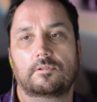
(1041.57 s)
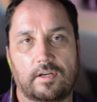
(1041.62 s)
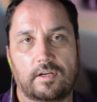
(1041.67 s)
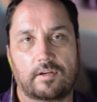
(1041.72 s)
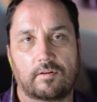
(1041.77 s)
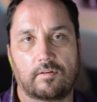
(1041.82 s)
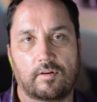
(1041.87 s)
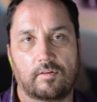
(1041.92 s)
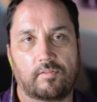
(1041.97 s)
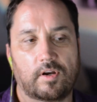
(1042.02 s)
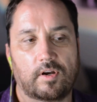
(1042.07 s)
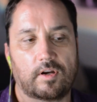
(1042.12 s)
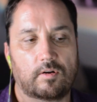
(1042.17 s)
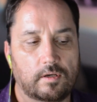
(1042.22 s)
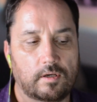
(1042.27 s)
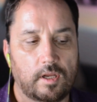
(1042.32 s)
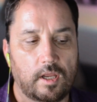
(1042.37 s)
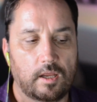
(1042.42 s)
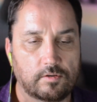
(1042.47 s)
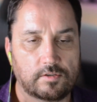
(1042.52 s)
Very
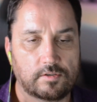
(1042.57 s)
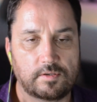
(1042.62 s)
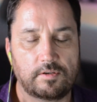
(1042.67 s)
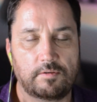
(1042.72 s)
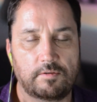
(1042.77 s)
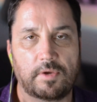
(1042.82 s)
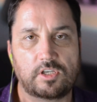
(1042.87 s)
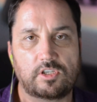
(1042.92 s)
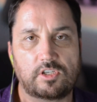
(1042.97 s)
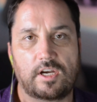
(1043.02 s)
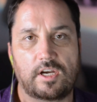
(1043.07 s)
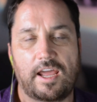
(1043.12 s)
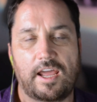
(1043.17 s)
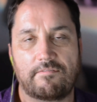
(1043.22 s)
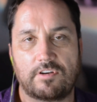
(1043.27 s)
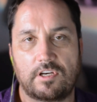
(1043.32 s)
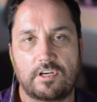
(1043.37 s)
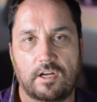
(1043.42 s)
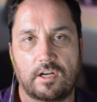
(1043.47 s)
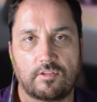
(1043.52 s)
cool. And you mentioned
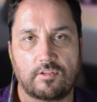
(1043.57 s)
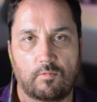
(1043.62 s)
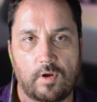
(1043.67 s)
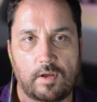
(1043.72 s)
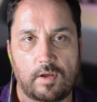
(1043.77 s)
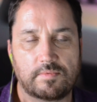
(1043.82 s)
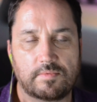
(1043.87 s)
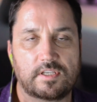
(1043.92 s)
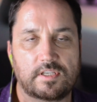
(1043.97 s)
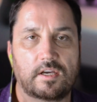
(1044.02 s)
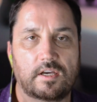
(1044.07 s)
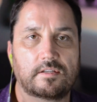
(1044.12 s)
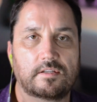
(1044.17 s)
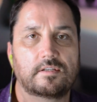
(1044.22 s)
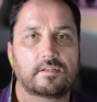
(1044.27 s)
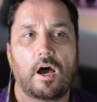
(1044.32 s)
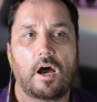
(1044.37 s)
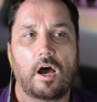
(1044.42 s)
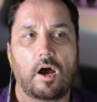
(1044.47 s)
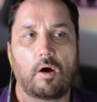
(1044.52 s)
having it on the website.
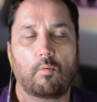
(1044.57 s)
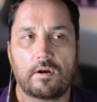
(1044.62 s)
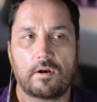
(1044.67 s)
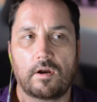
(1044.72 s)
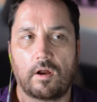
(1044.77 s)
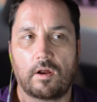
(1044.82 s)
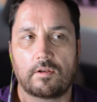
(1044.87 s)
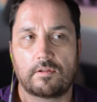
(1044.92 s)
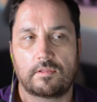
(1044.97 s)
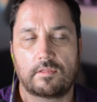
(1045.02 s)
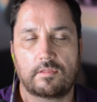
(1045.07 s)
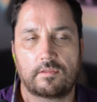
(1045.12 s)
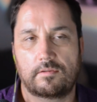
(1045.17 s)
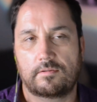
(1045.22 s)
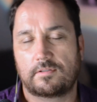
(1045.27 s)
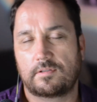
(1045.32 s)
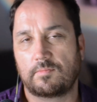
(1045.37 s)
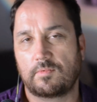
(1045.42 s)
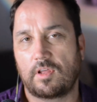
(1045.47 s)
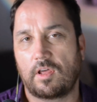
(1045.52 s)
What are
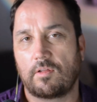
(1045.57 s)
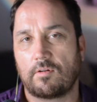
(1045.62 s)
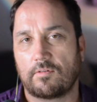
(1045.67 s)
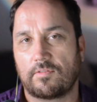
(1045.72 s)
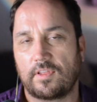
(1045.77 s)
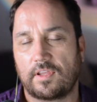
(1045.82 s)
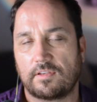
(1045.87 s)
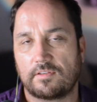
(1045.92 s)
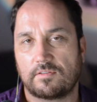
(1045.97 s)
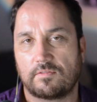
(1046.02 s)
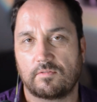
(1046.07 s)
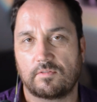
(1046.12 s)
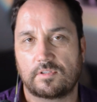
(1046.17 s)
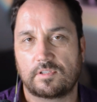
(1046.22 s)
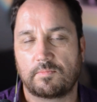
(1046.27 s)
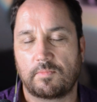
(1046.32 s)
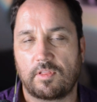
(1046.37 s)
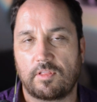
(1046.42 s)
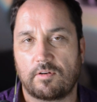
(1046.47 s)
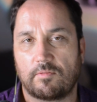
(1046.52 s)
some other things,
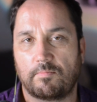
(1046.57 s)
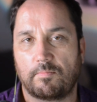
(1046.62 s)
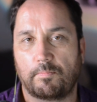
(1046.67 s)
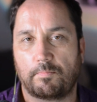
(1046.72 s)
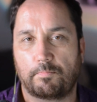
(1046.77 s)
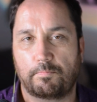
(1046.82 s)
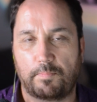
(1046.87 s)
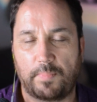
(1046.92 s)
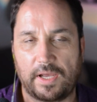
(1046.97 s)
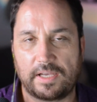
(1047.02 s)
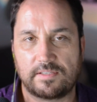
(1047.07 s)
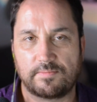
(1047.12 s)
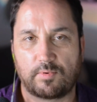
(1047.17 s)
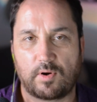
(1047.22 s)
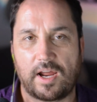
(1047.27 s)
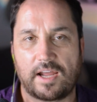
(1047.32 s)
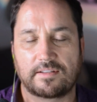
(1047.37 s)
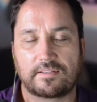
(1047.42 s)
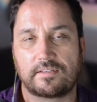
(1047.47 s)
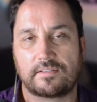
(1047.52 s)
some other best
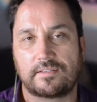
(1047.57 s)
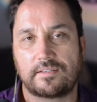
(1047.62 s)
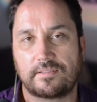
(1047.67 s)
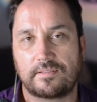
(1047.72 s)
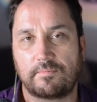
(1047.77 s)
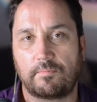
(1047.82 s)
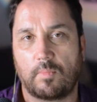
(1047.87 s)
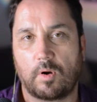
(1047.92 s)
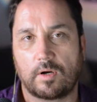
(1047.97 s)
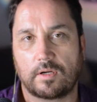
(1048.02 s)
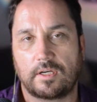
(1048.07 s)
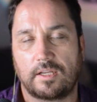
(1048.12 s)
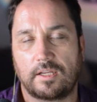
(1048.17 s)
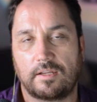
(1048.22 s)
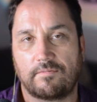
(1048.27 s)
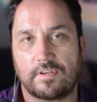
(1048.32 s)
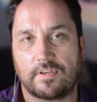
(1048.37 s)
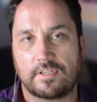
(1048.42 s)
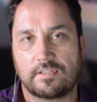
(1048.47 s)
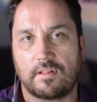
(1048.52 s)
practices in marketing
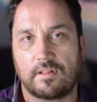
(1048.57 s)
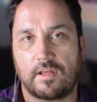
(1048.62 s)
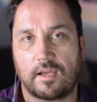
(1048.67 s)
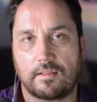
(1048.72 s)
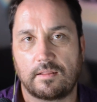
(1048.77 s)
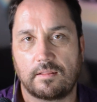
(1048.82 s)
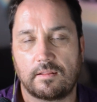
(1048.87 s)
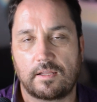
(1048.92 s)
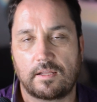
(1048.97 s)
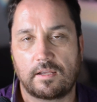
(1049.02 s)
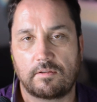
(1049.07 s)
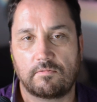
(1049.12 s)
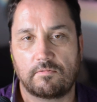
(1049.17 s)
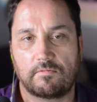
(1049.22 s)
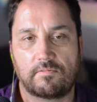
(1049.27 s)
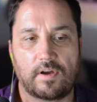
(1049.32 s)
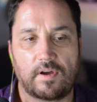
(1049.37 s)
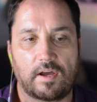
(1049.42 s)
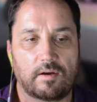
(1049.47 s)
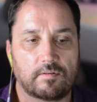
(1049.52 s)
Invisalign that you've
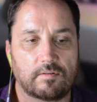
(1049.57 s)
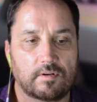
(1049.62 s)
found?